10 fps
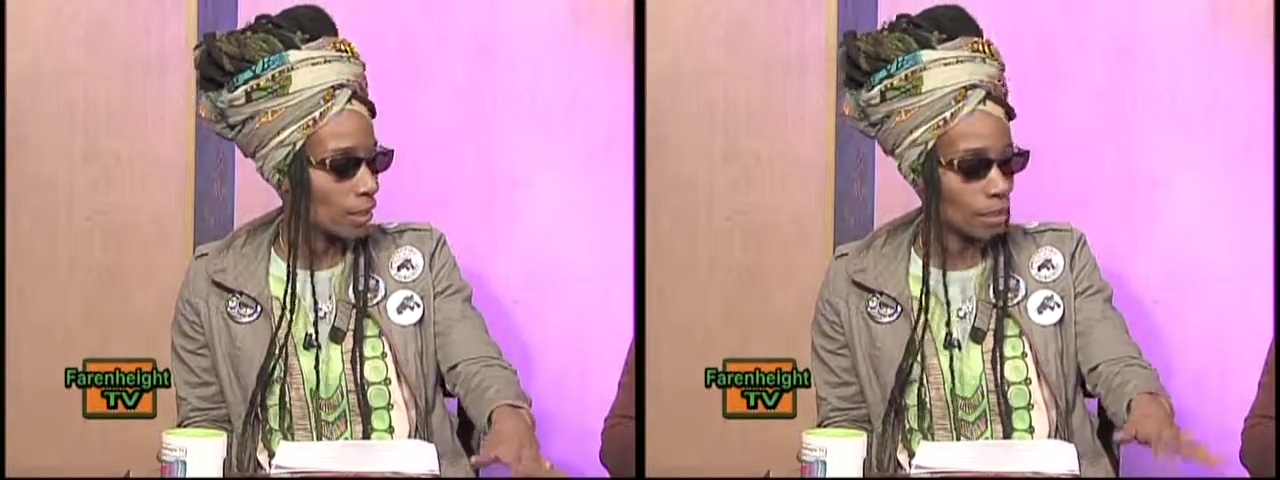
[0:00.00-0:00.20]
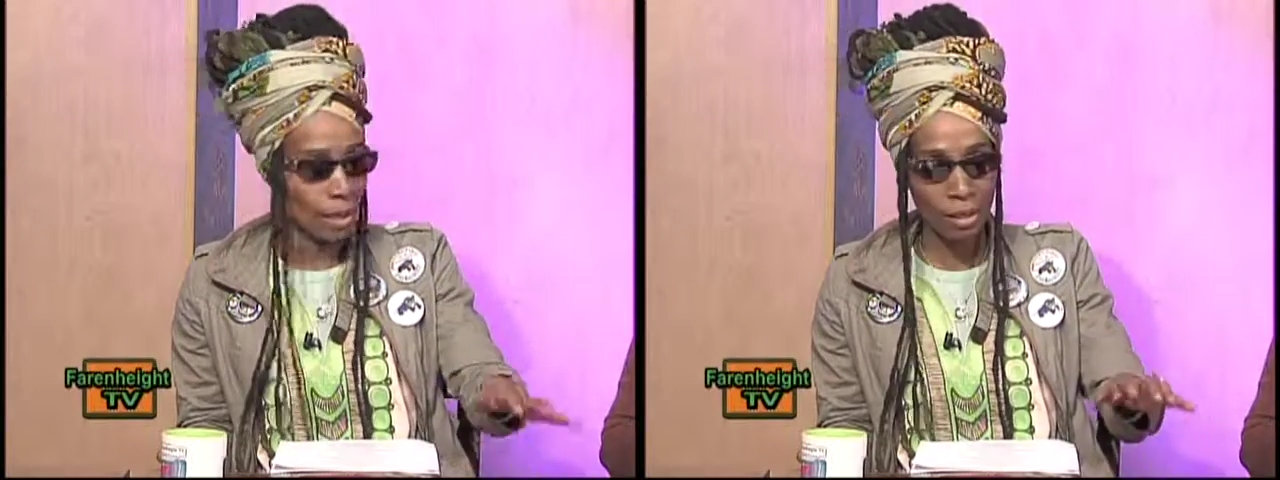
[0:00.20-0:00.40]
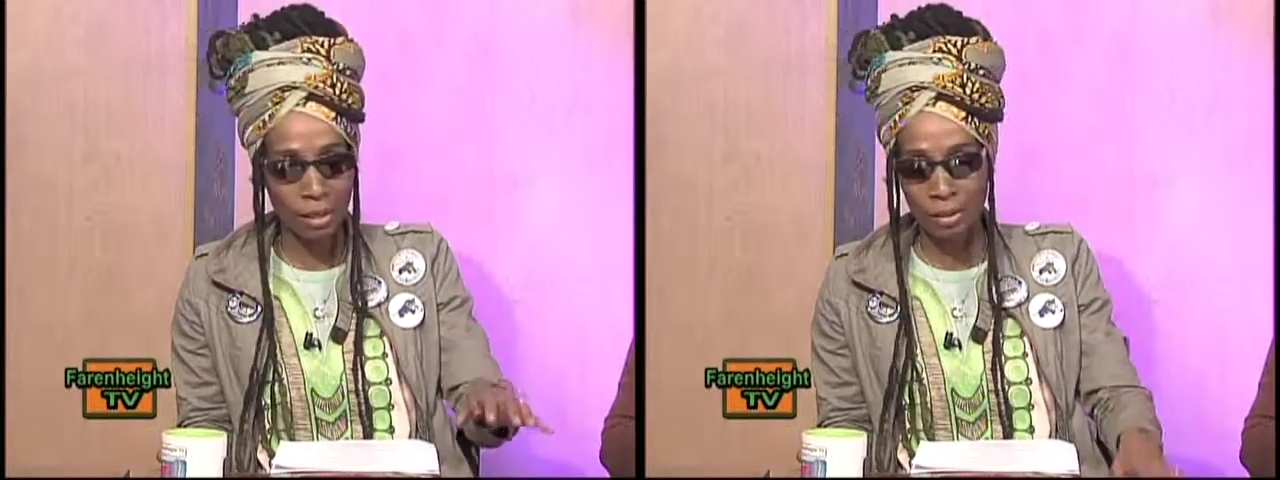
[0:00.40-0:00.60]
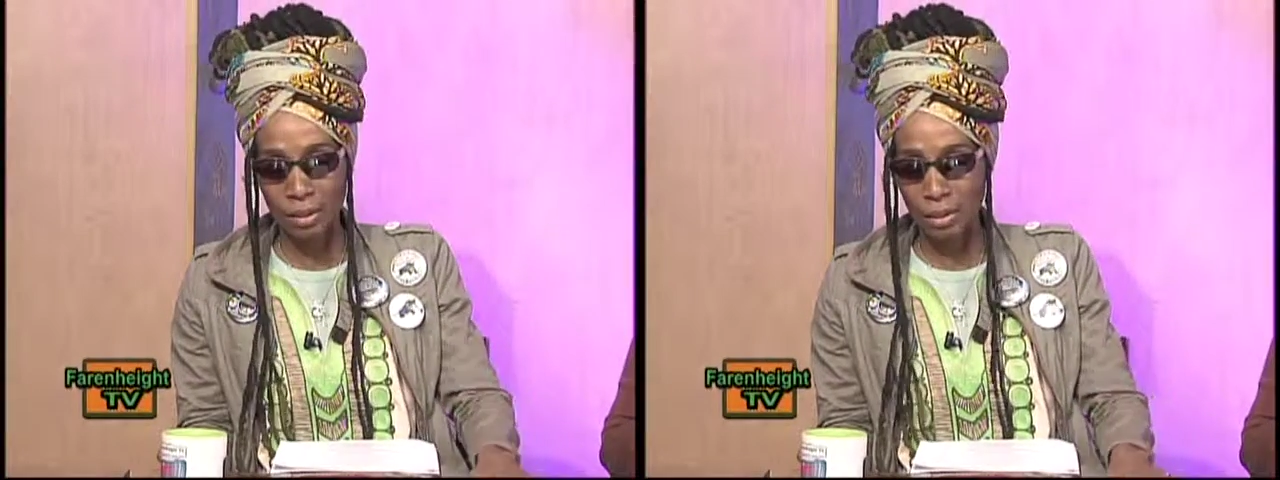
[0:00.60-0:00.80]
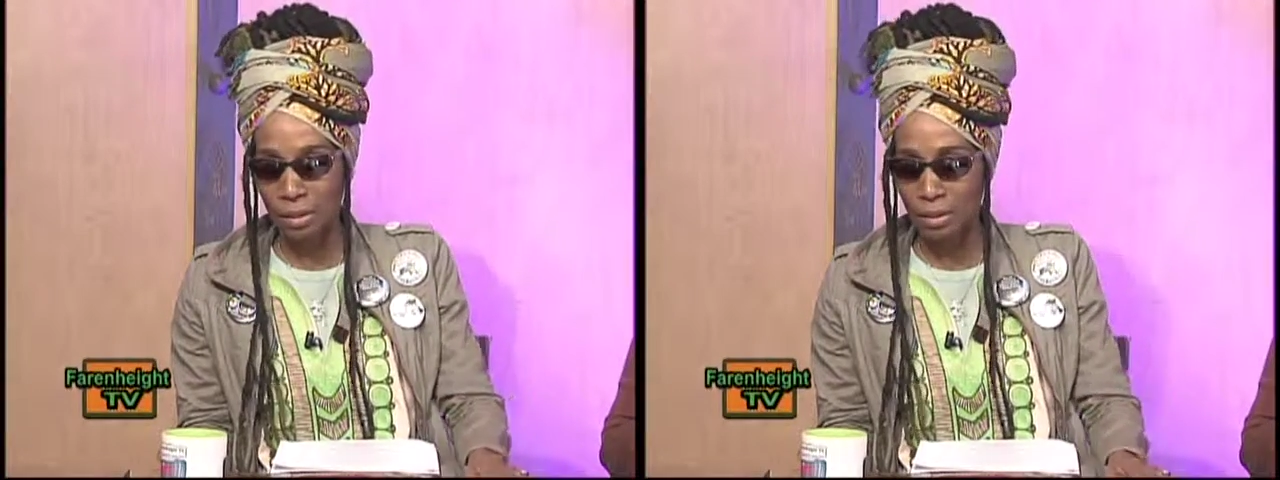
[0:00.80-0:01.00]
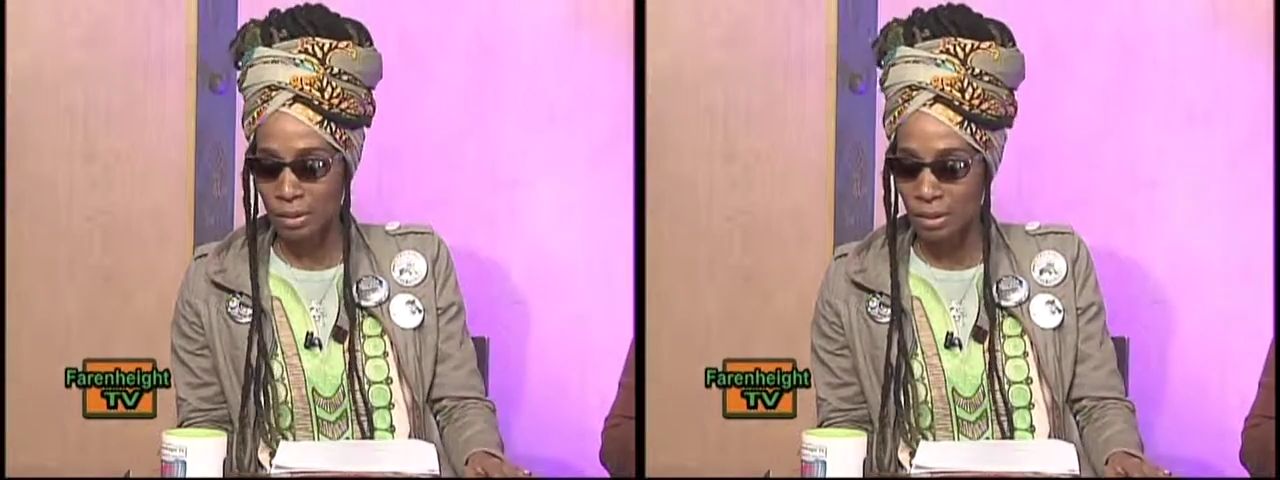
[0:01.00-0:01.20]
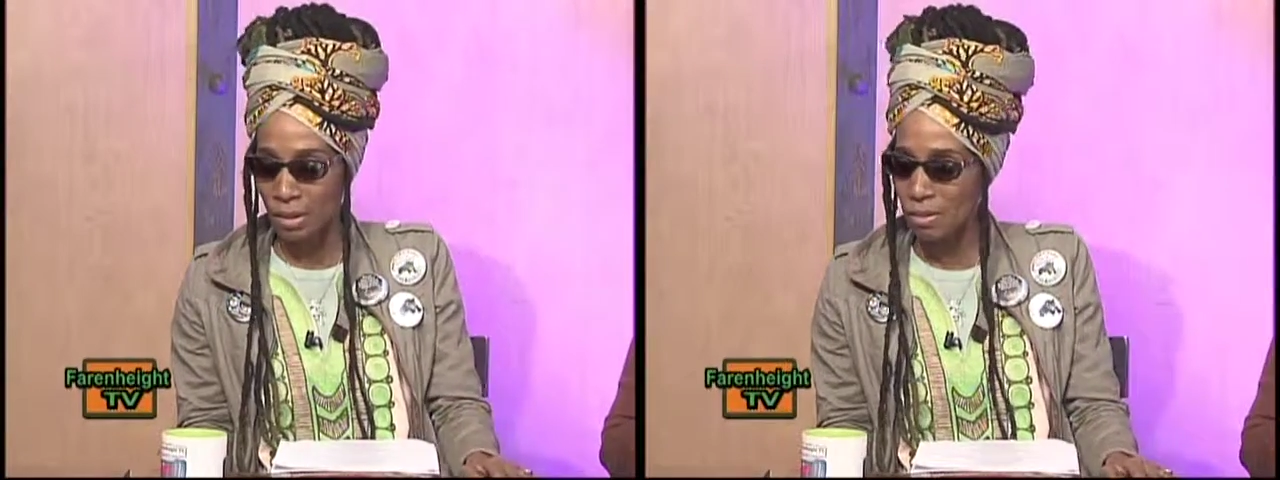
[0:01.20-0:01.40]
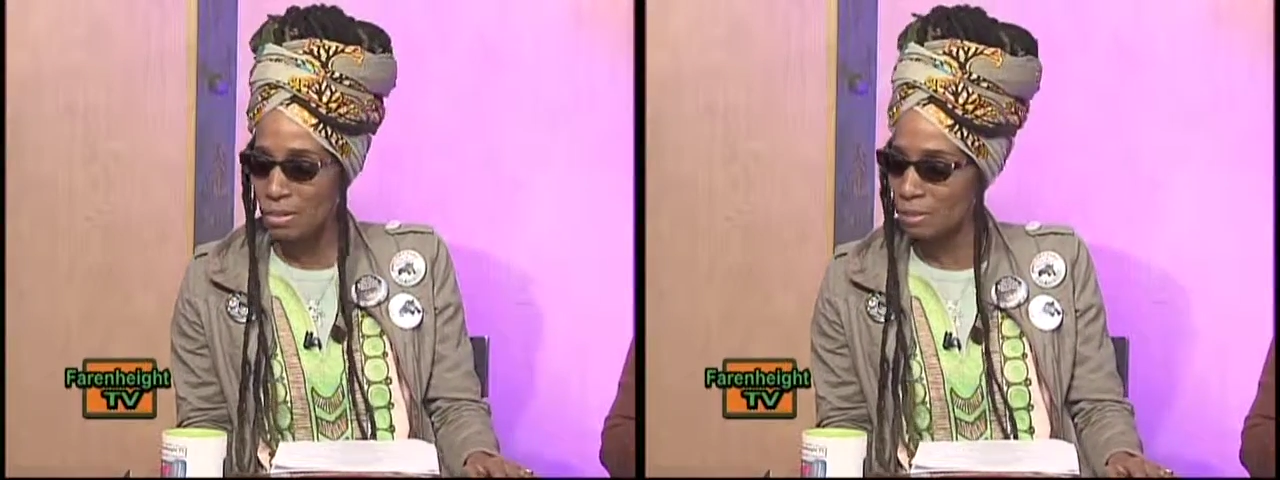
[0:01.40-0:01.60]
and Gayle and, and
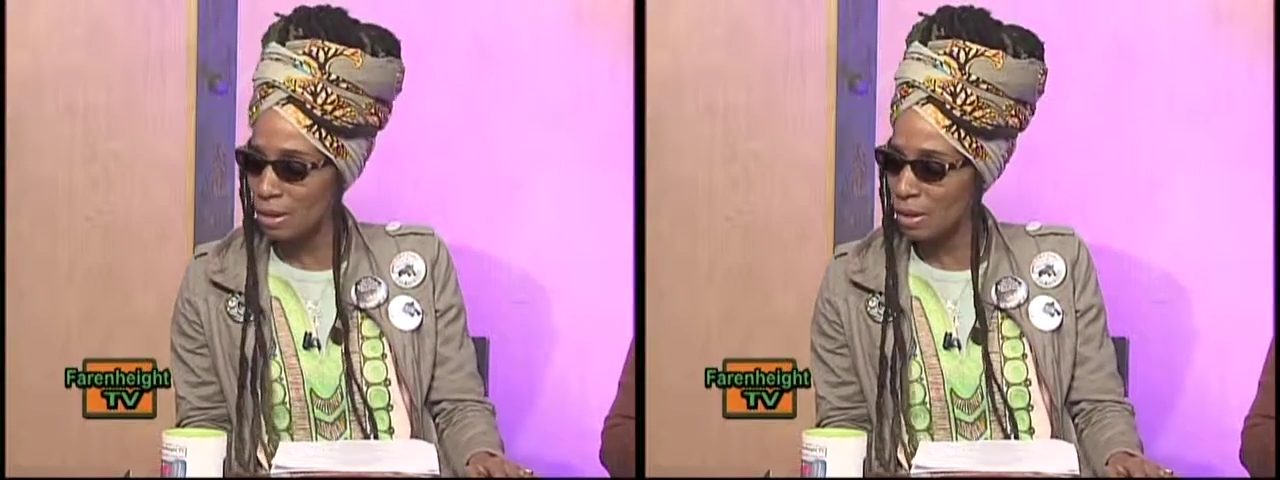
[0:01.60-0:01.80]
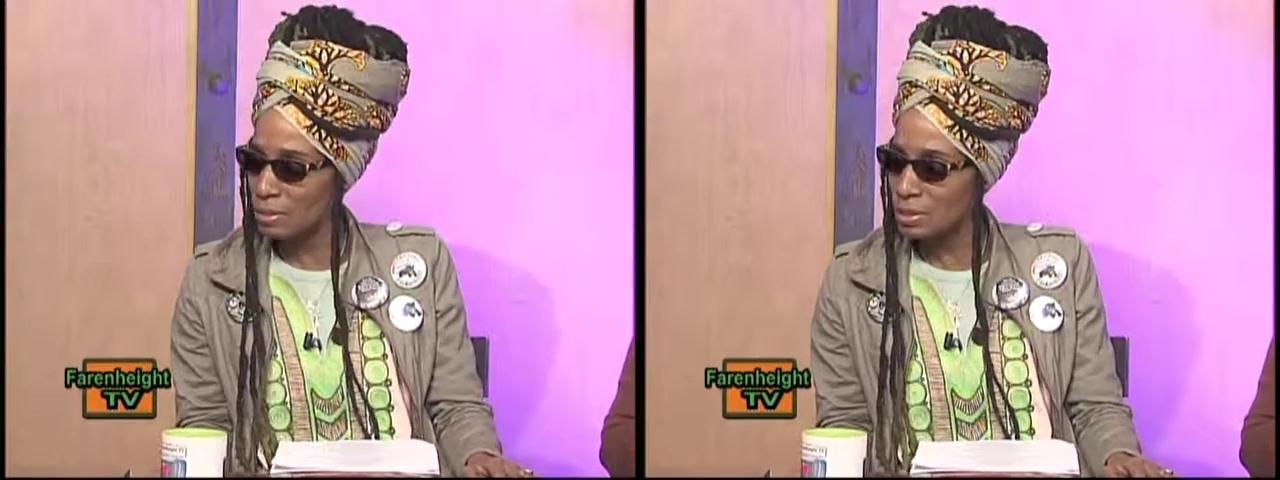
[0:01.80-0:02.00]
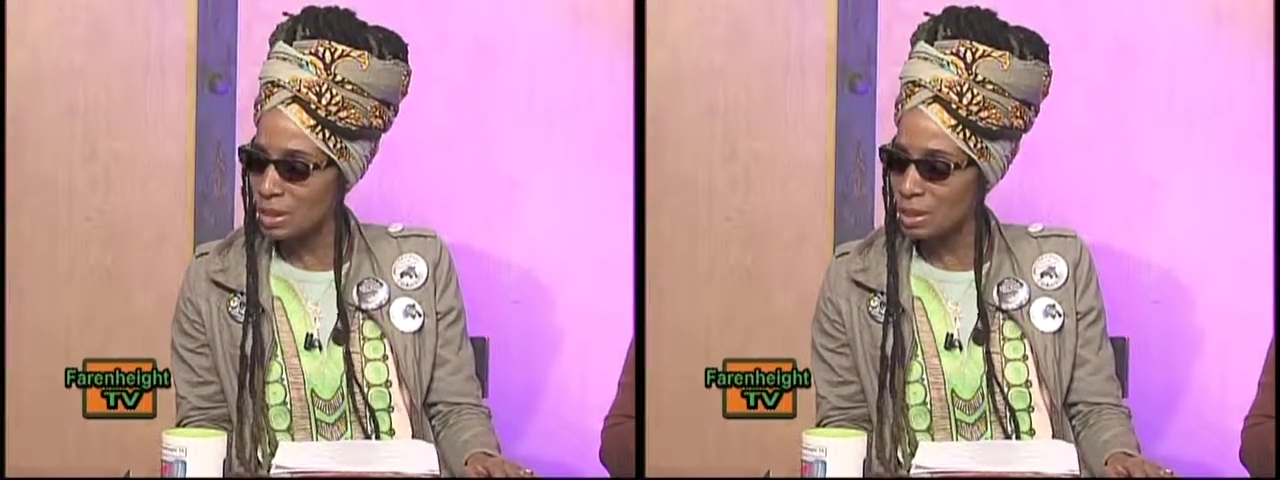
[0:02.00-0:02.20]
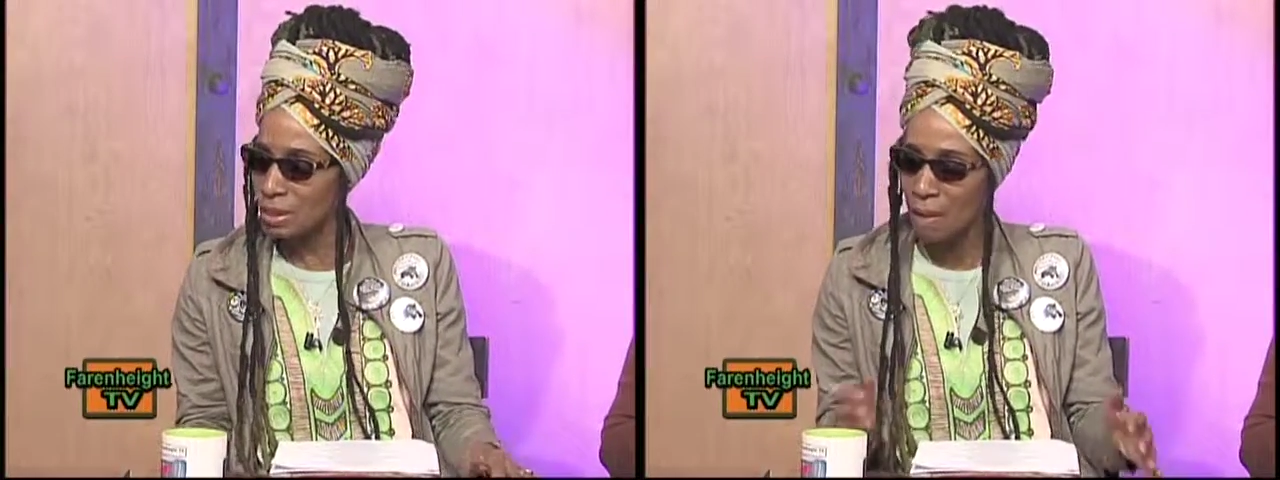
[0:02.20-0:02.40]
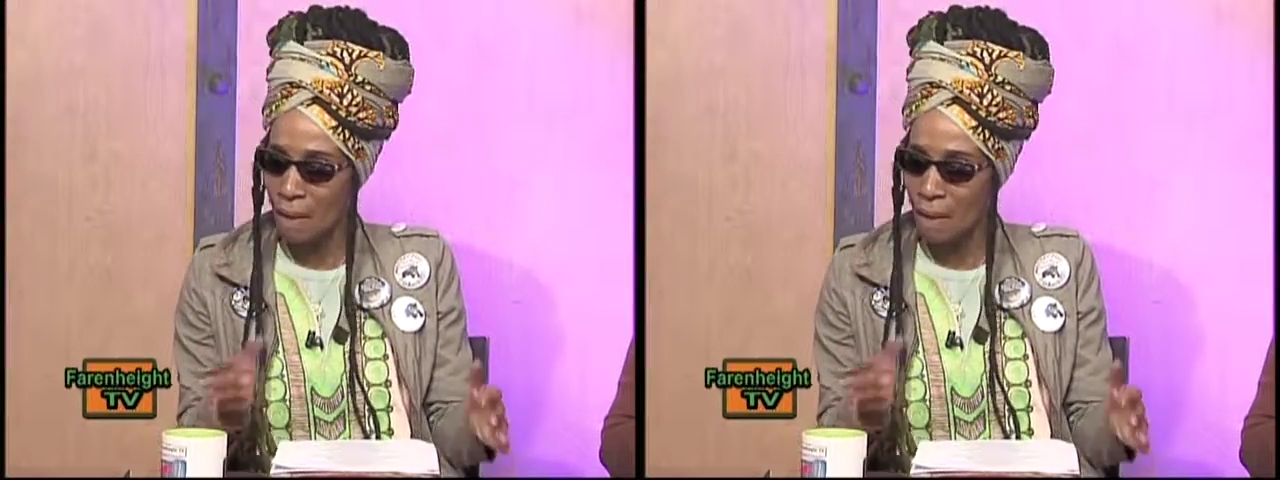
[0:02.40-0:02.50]
others, but I was like,